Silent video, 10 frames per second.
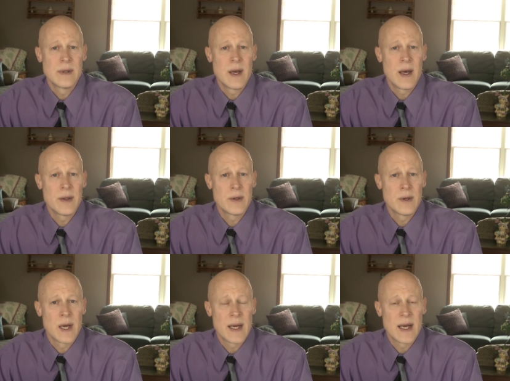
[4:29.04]

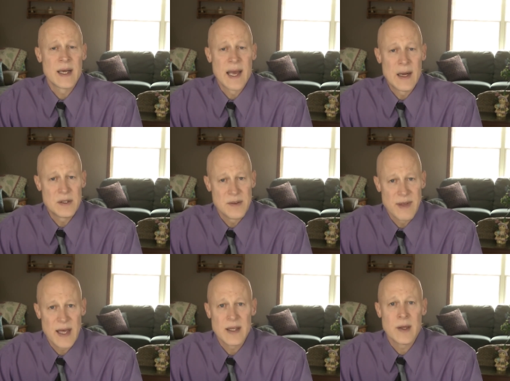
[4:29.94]
other uh, accounts of
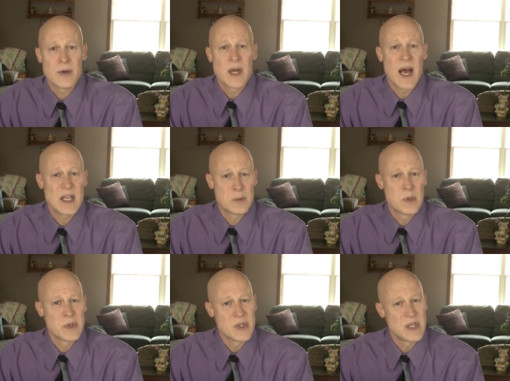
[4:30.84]
that in the other
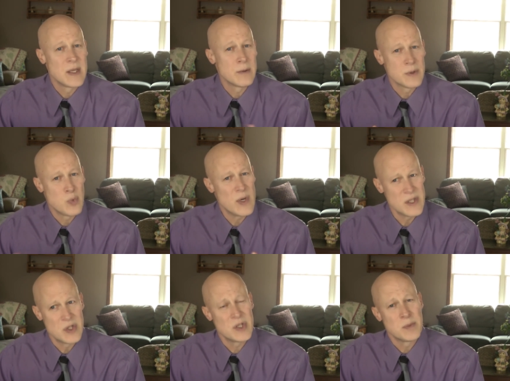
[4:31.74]
Gospels, you see that it was,
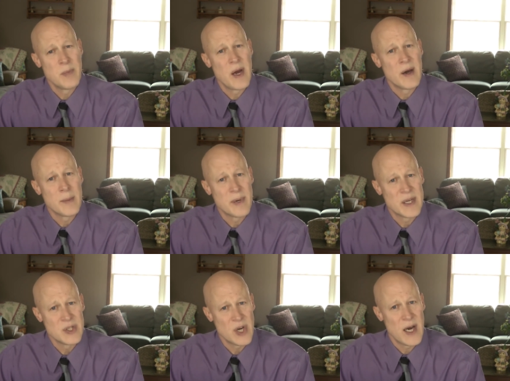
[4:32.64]
wasn't just Mary, but
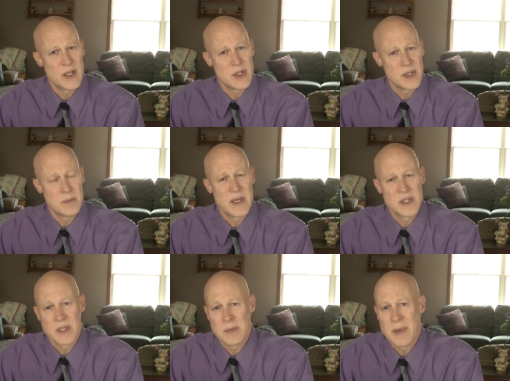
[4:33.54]
in John it just
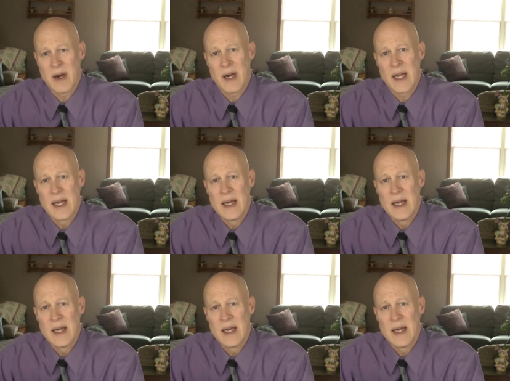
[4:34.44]
mentions Mary.